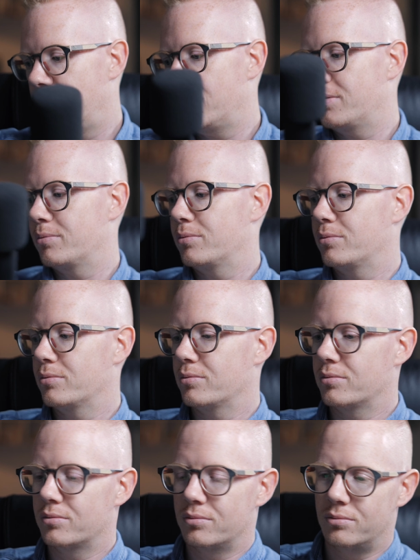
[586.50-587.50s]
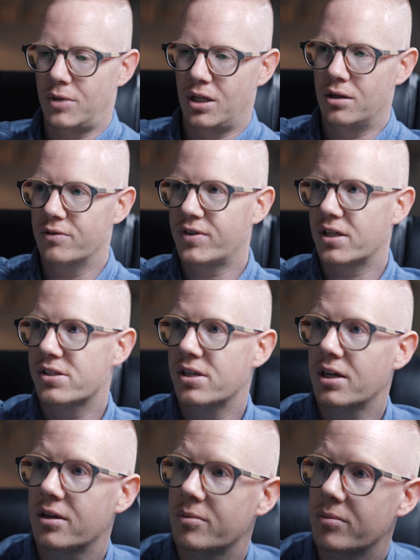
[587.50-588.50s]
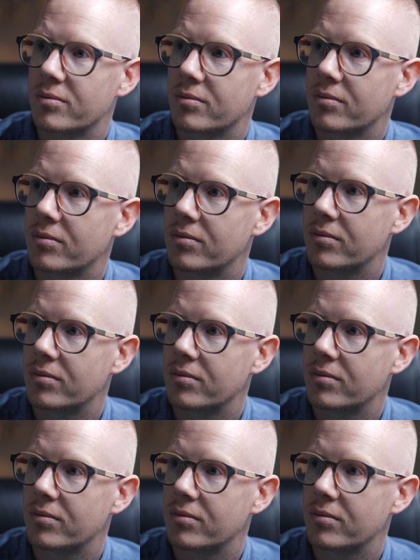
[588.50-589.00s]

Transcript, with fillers: Okay, my love, that's it.